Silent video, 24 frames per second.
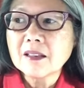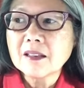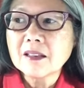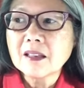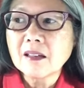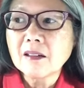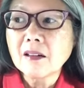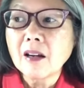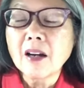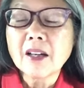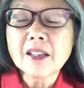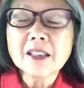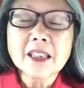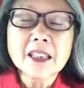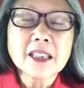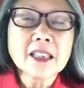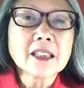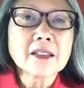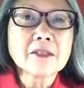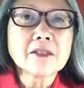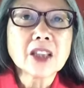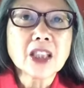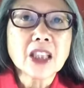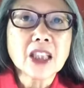A lot of things
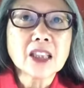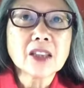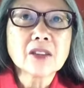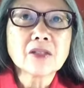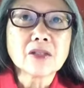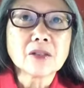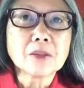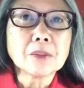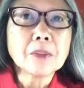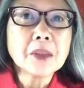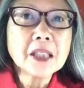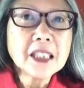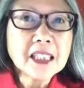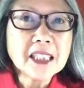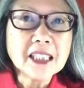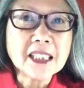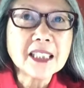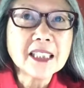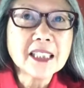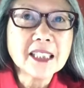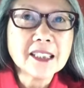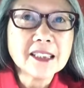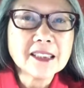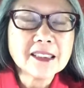have changed for
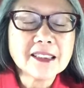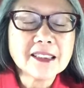me